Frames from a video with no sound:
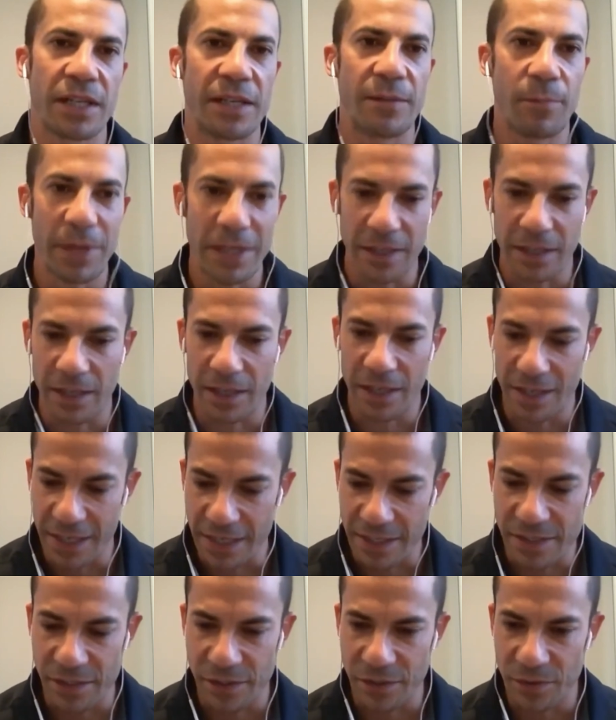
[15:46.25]
being
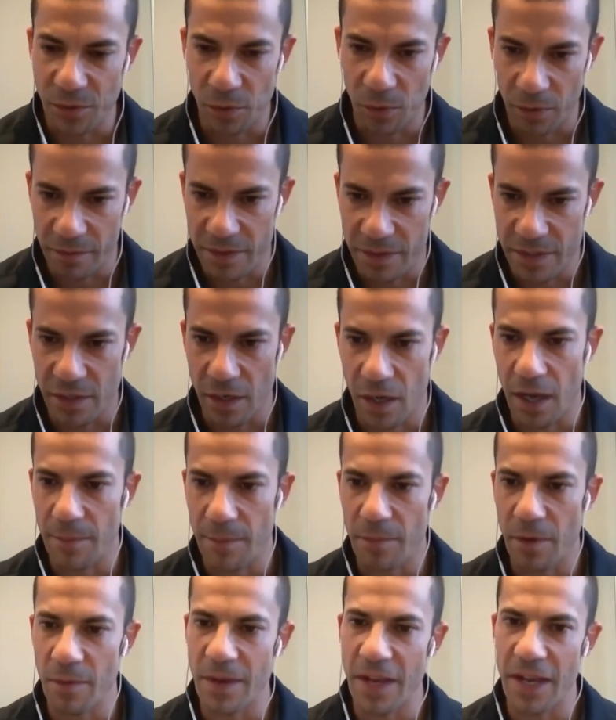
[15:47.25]
connected all of the time
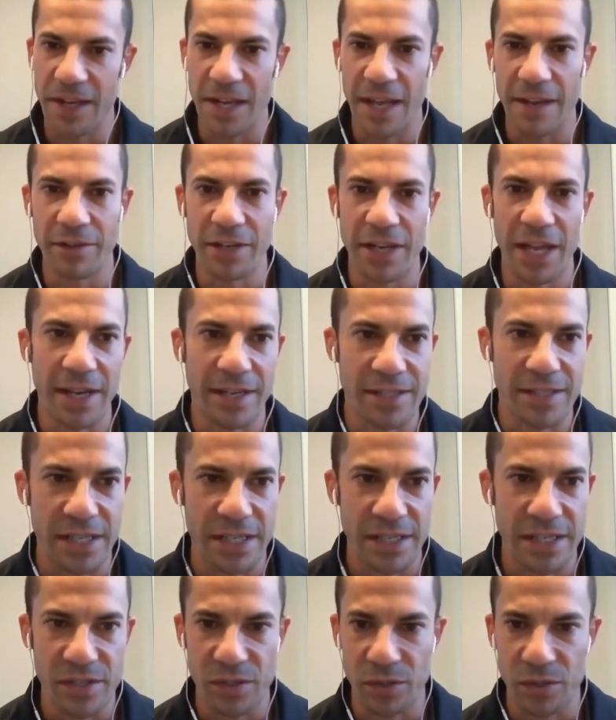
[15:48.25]
and having
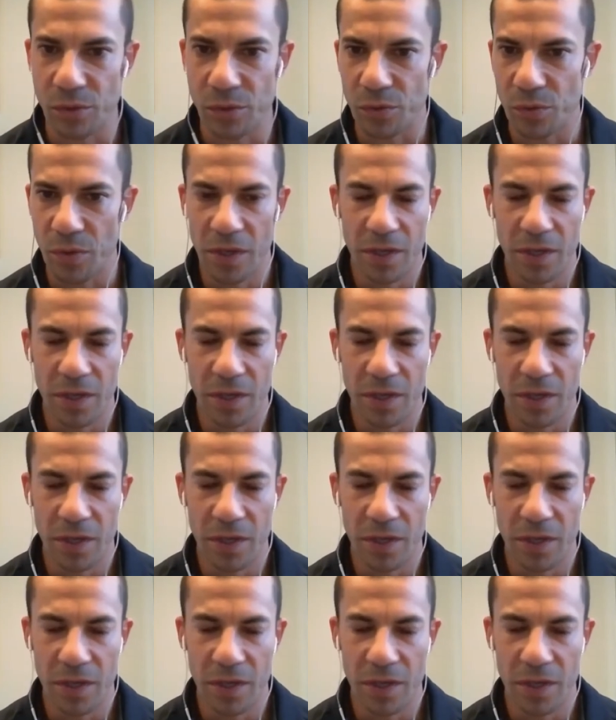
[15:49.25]
access to